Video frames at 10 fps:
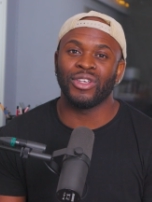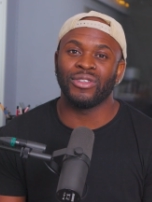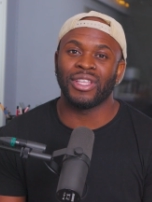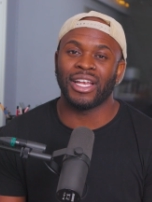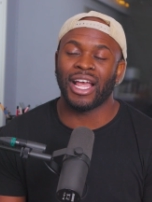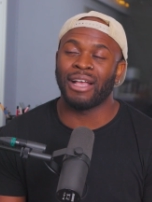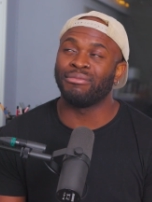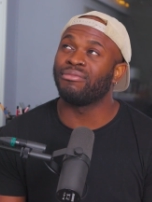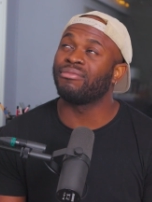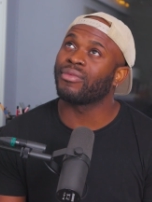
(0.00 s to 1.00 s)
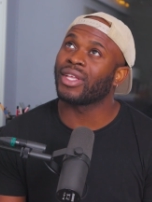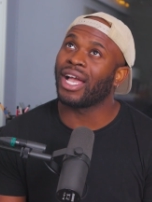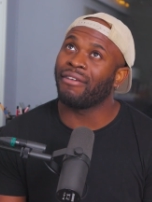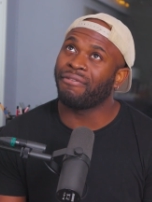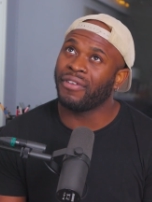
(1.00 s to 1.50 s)
you that
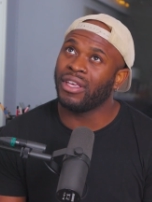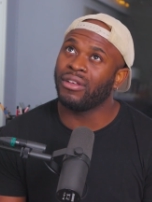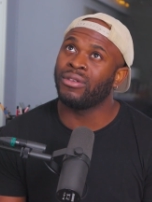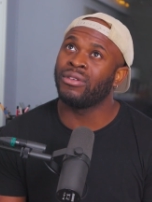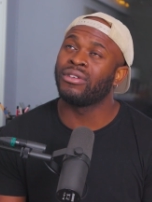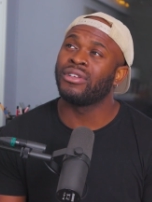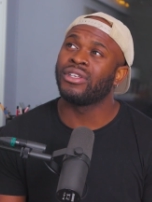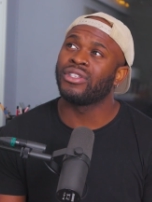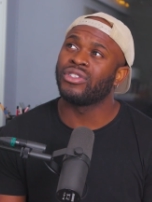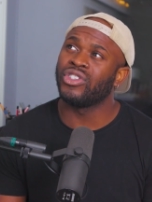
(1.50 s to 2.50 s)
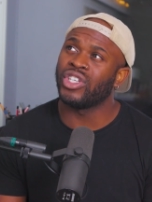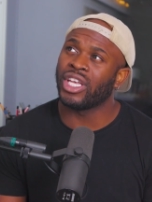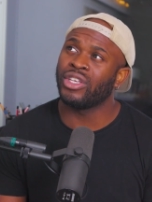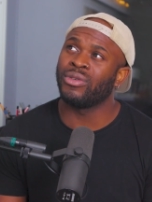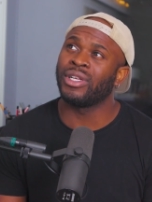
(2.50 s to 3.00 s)
I feel
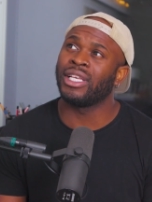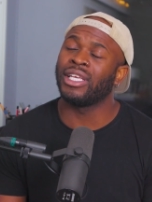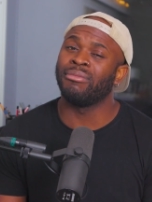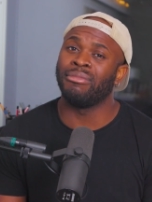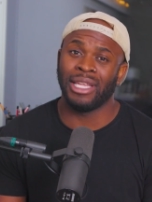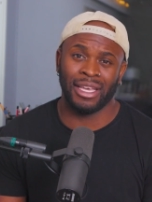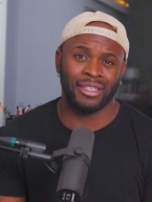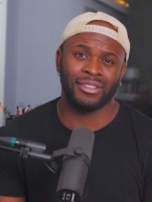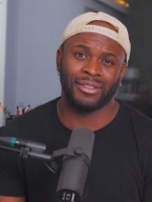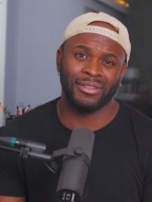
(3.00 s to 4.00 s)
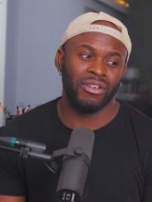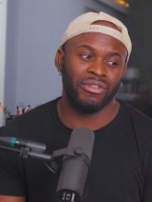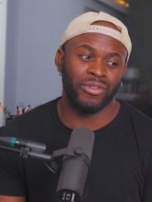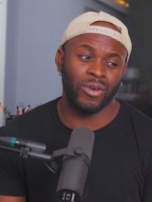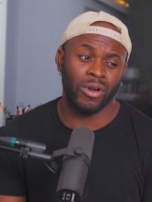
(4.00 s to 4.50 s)
genuinely blessed
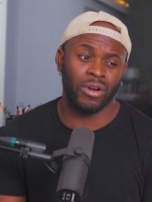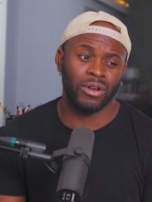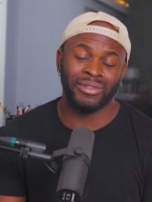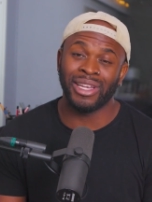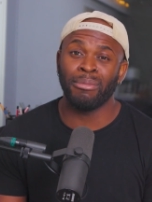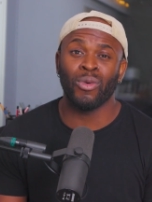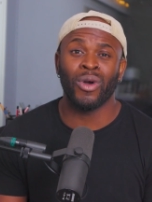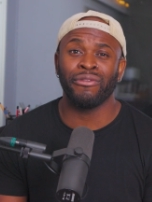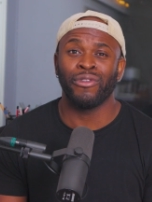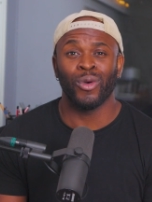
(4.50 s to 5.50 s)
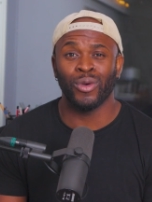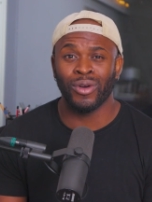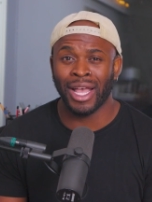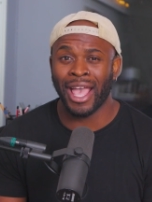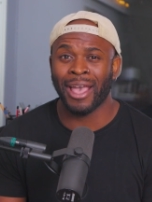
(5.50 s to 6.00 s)
for, number one, for who
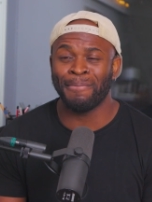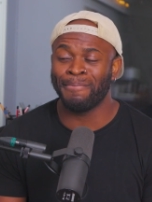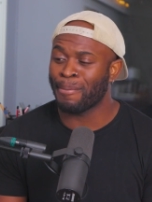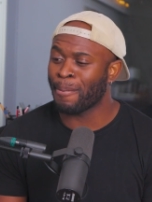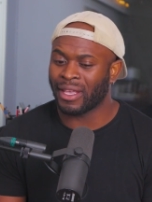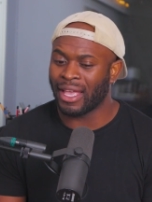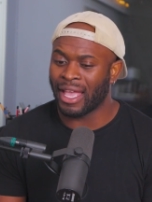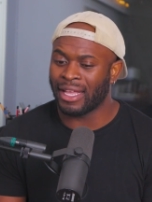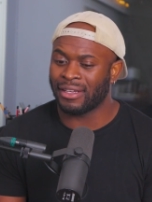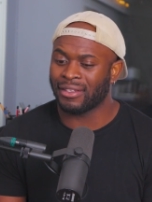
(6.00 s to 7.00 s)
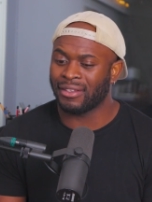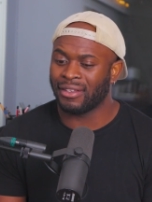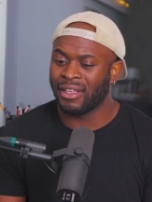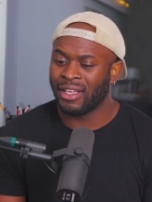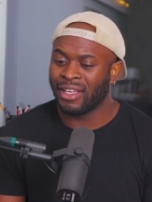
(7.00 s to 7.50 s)
I am, and
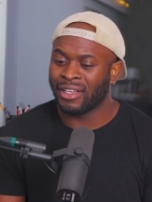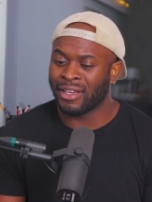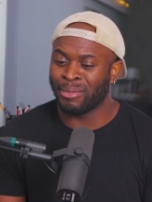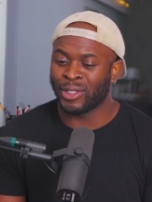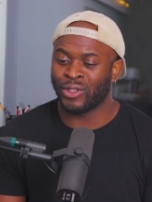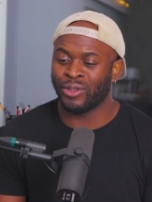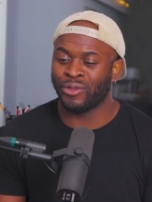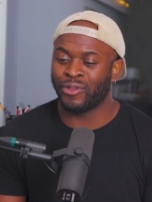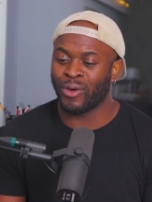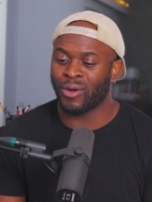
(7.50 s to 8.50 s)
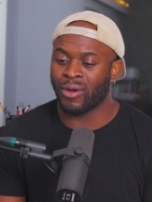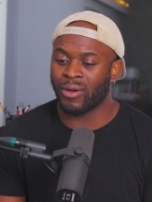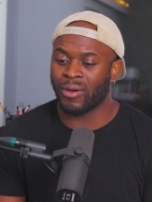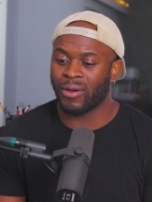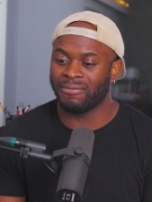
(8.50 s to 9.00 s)
number two,
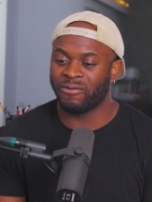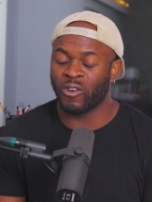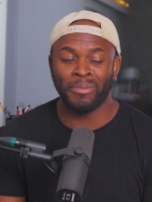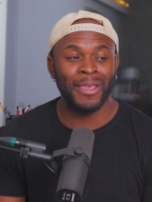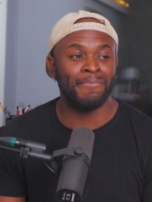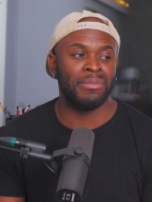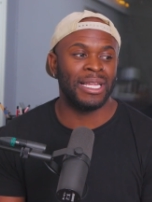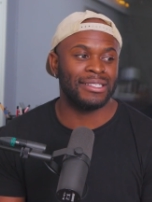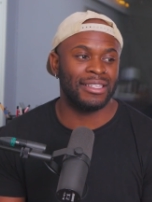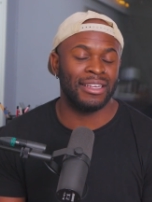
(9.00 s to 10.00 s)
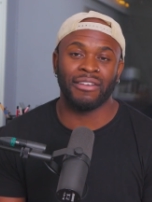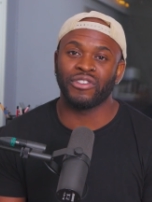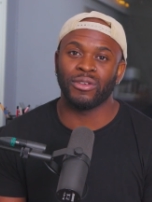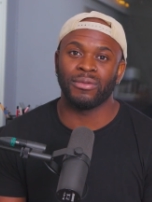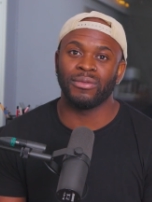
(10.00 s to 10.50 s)
for being blessed enough
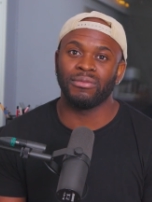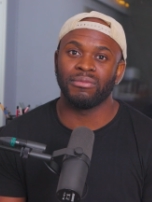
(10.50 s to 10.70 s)
to